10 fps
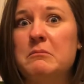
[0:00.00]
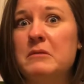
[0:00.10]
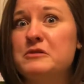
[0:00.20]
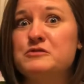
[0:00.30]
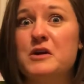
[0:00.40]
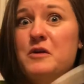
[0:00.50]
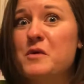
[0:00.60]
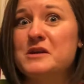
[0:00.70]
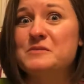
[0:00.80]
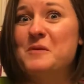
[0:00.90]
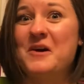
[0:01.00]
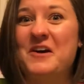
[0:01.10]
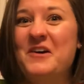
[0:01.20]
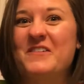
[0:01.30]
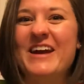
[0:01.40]
a dry erase
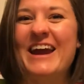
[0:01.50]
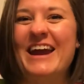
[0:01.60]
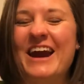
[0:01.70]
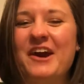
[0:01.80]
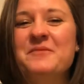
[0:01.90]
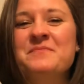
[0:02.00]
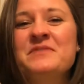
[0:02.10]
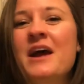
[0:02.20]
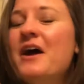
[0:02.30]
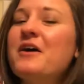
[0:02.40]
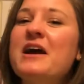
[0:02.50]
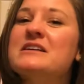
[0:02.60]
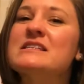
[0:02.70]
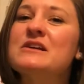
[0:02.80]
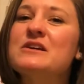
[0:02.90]
marker right here. Okay,
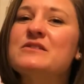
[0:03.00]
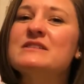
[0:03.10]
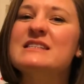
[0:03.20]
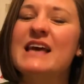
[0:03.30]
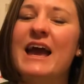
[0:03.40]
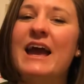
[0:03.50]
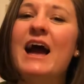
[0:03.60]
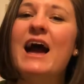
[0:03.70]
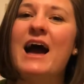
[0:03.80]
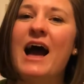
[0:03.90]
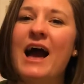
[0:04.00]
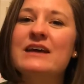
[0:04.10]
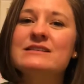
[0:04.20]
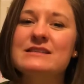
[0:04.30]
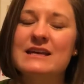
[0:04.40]
so you'd say,
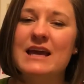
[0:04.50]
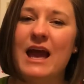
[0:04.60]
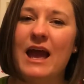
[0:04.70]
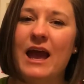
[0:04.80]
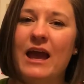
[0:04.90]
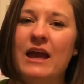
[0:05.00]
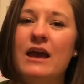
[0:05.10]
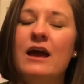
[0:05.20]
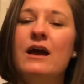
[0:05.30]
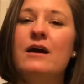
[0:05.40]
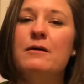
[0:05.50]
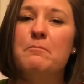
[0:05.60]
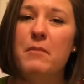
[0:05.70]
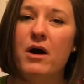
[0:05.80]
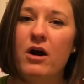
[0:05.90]
I see a
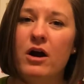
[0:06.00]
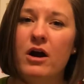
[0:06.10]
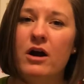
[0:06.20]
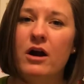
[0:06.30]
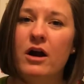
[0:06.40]
marker.